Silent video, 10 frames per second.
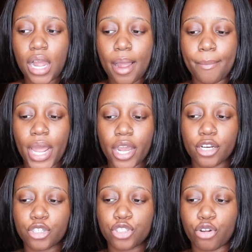I'm not
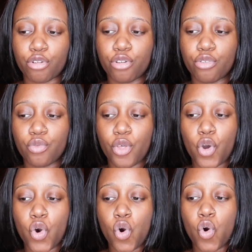gonna show you
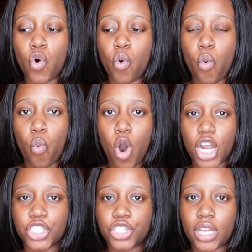the whole
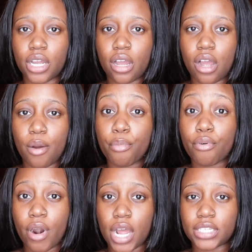washing
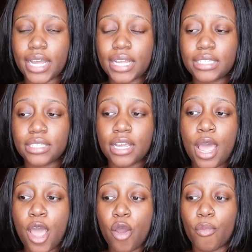process,
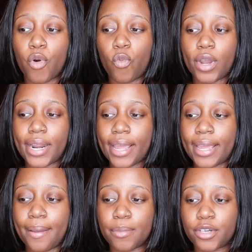but what I
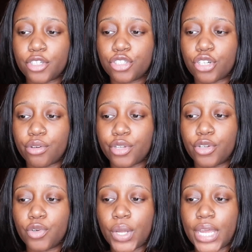am gonna show
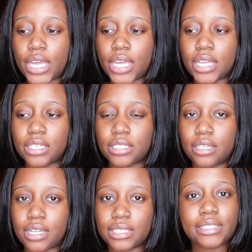you is
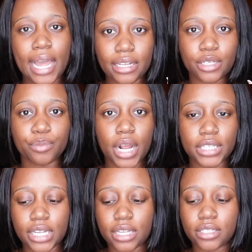the styling
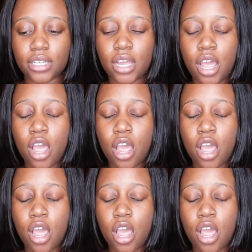process.